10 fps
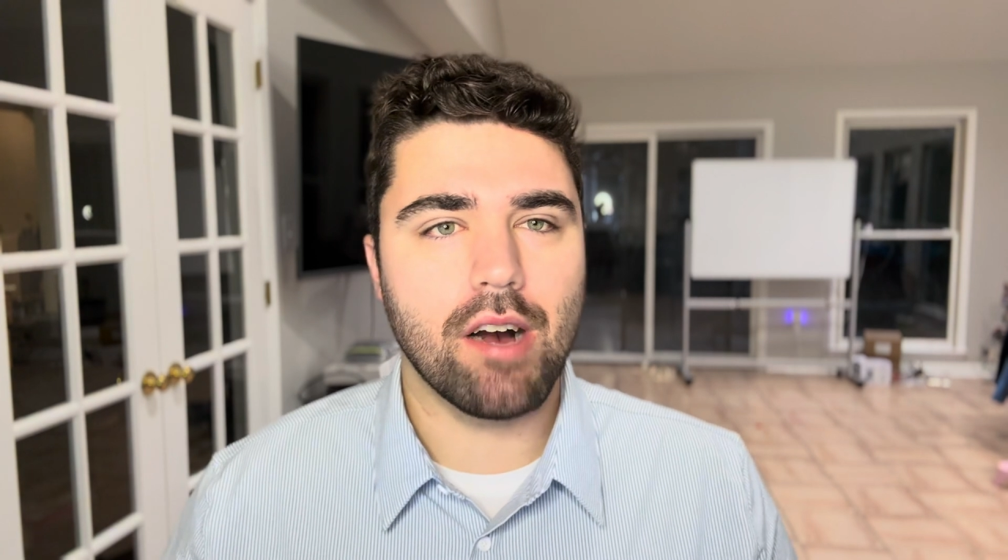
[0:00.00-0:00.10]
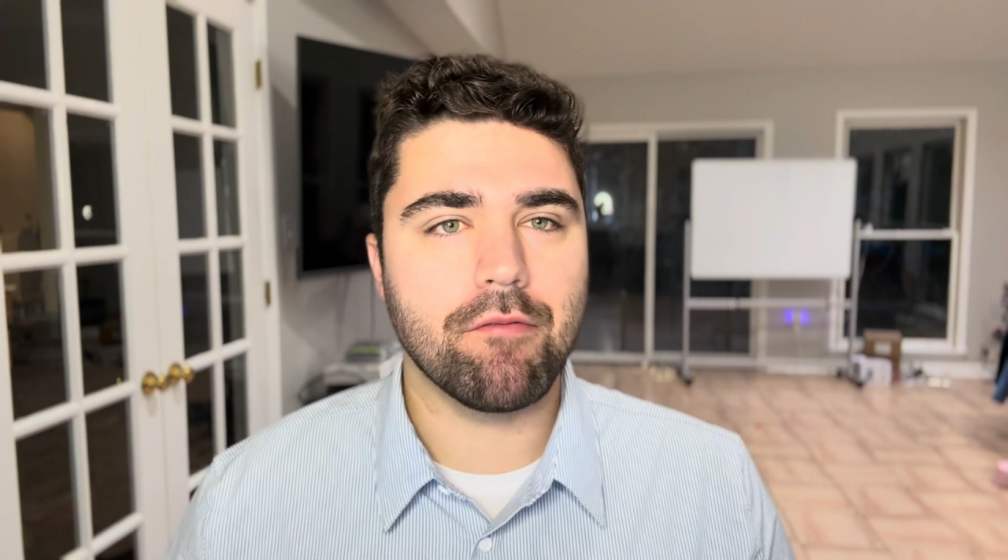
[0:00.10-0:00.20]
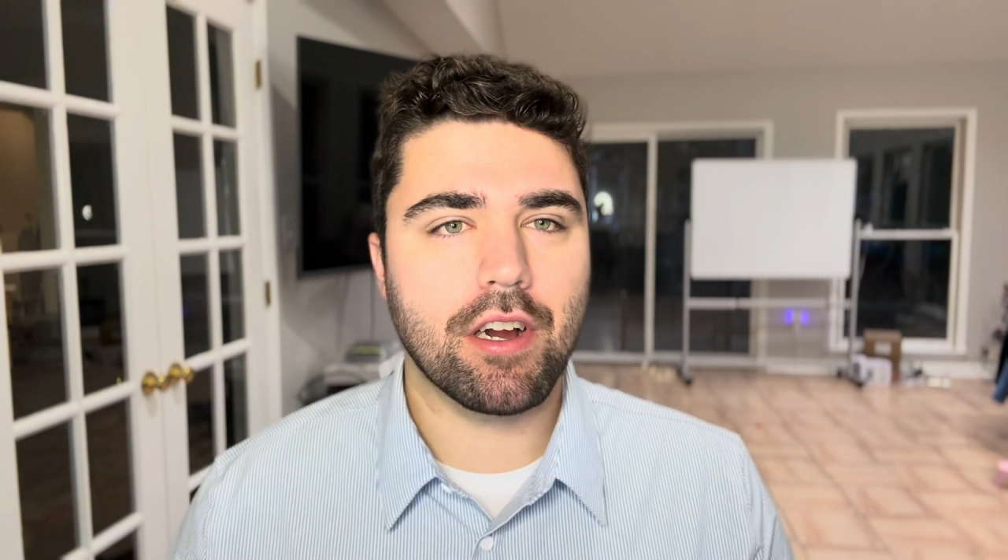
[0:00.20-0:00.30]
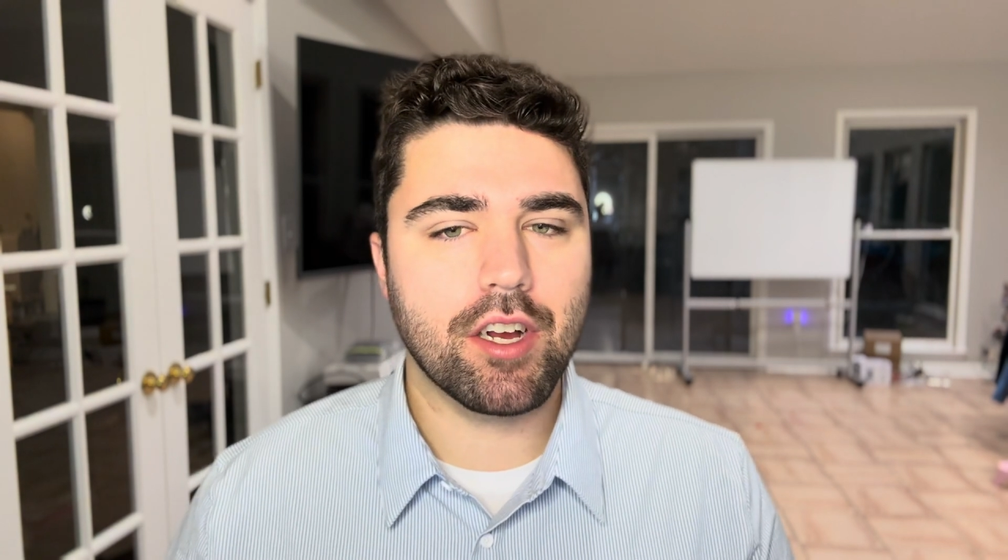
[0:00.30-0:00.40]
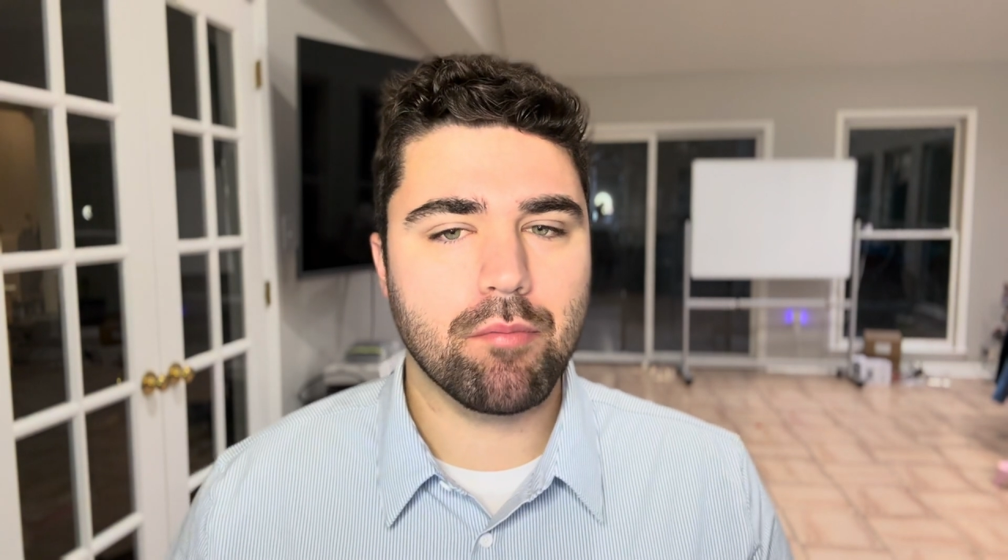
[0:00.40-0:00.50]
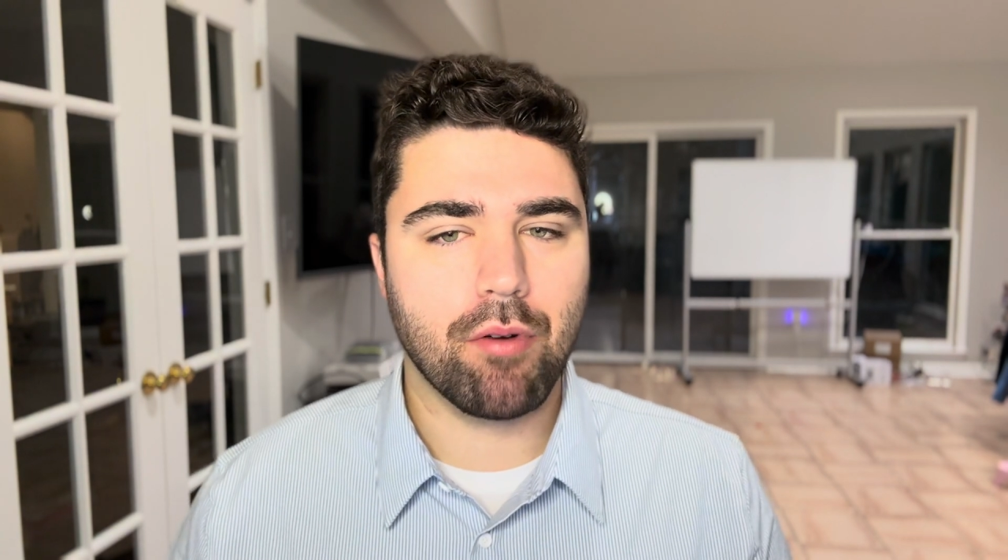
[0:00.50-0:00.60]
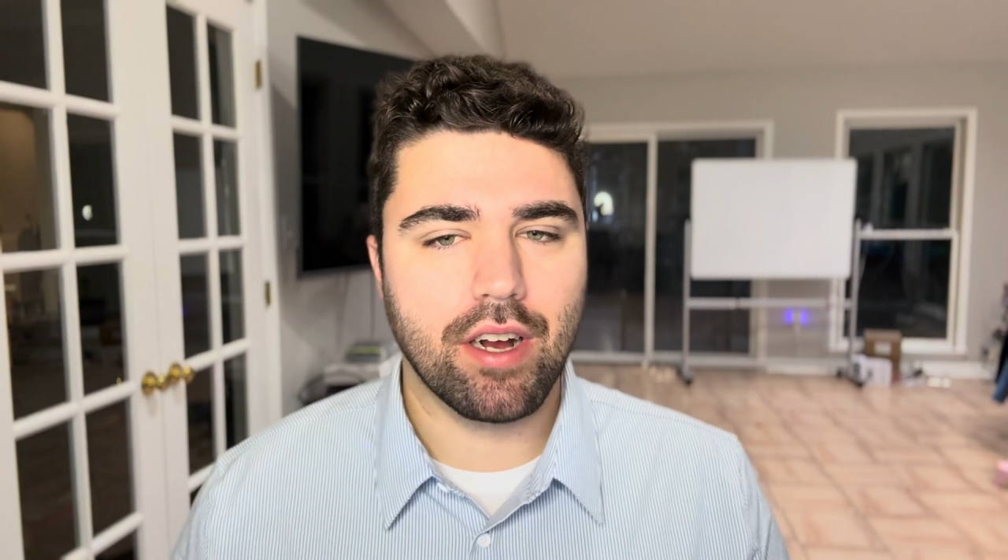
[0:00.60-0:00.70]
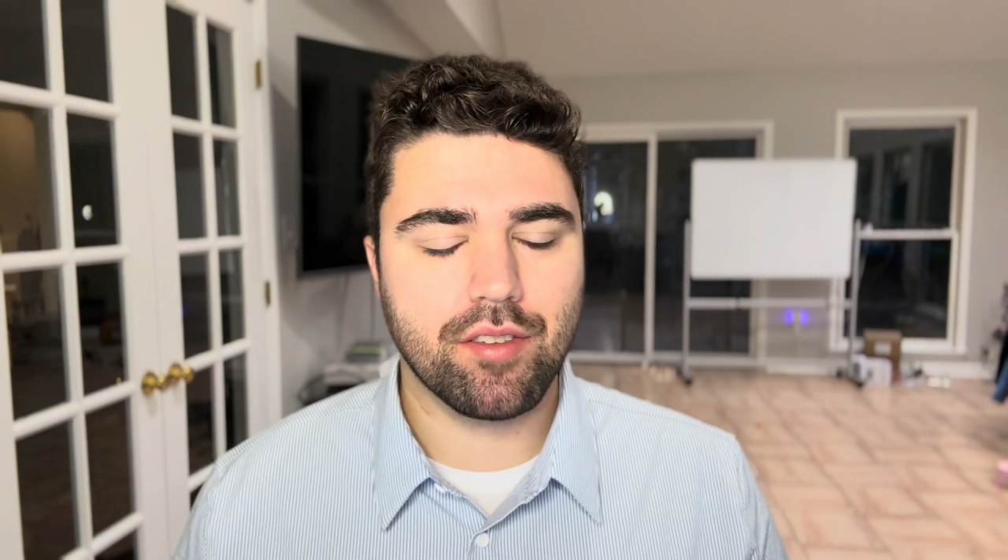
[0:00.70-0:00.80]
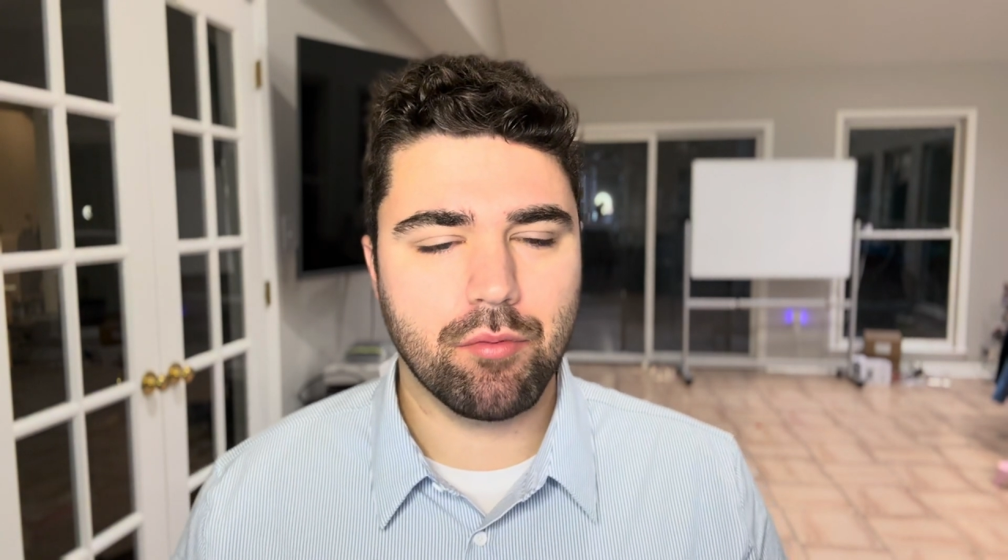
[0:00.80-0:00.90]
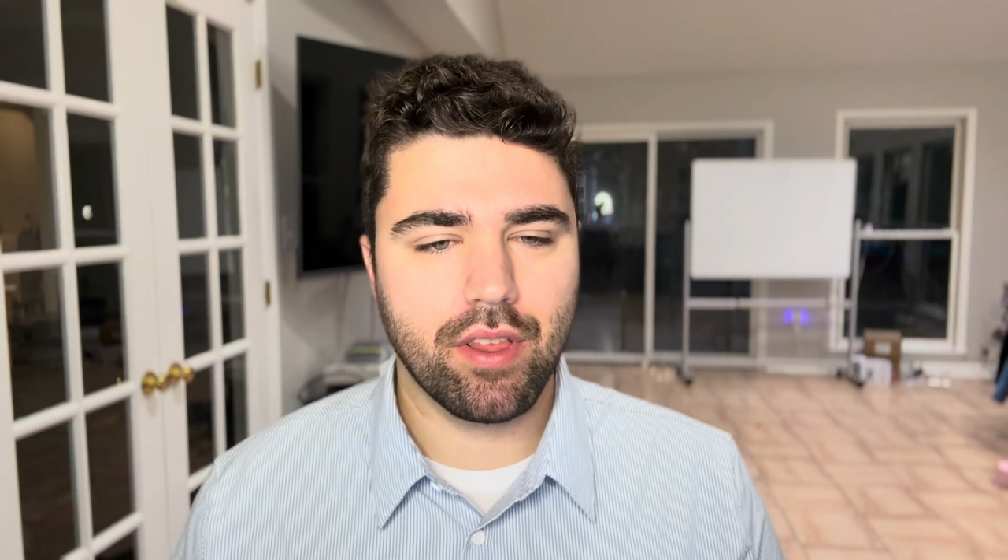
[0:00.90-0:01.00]
I'm very
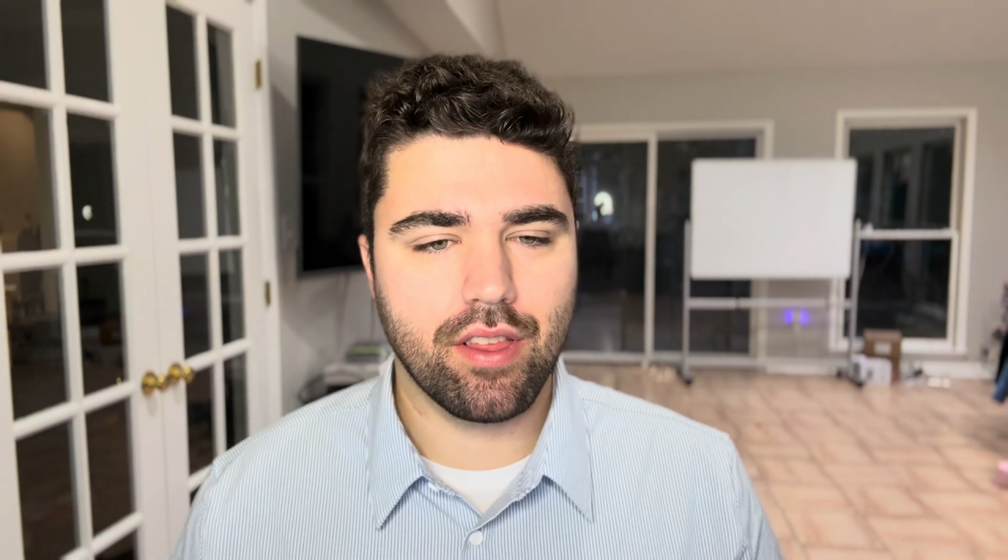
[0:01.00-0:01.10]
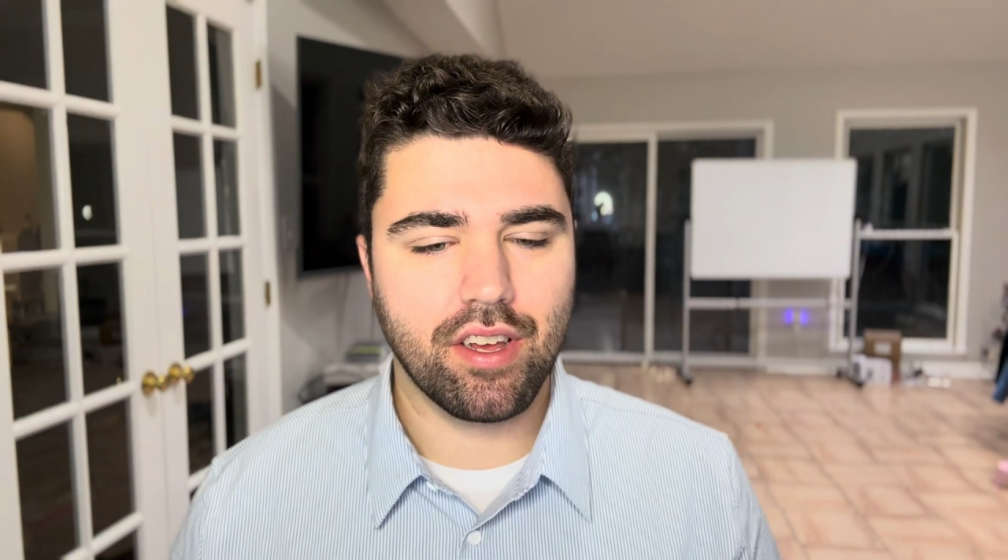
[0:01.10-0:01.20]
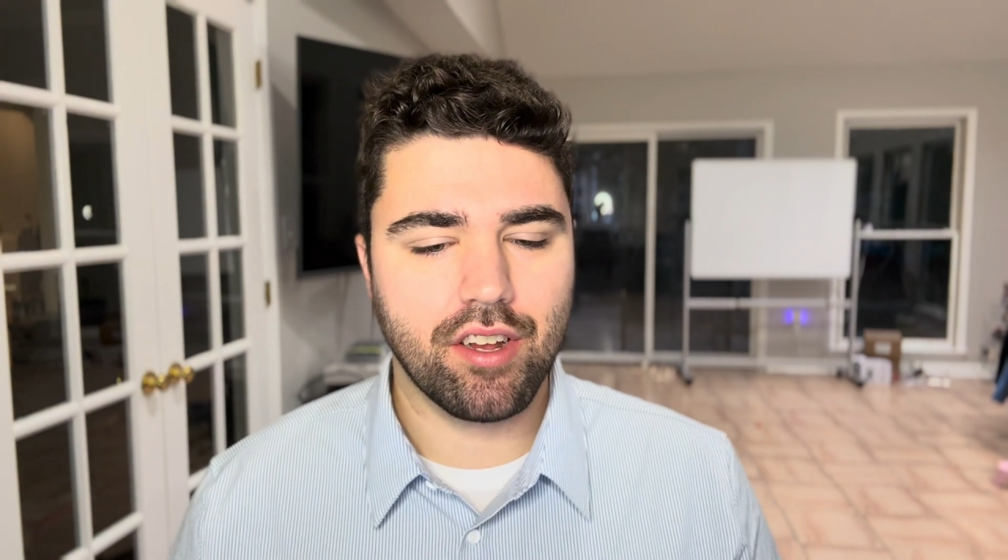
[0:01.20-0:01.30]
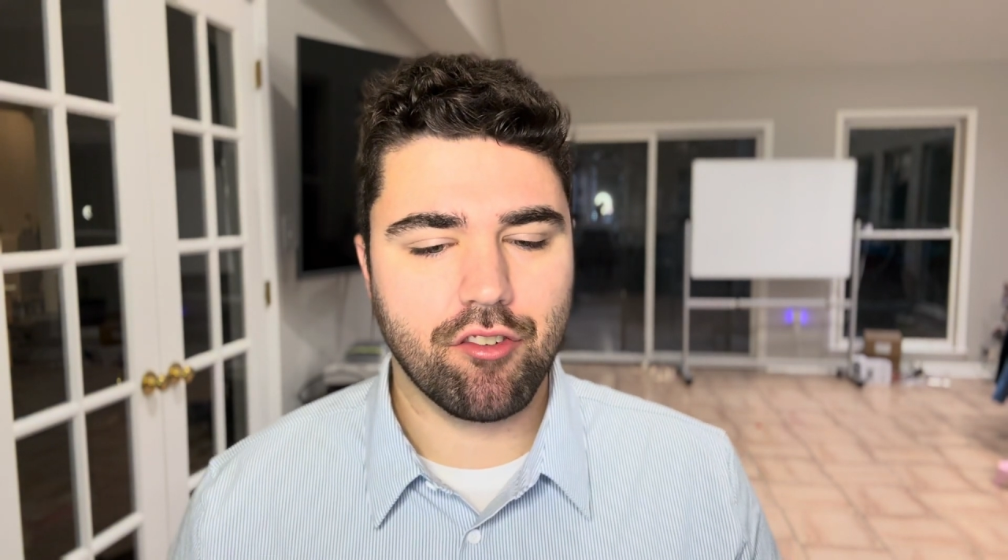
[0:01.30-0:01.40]
impressed with the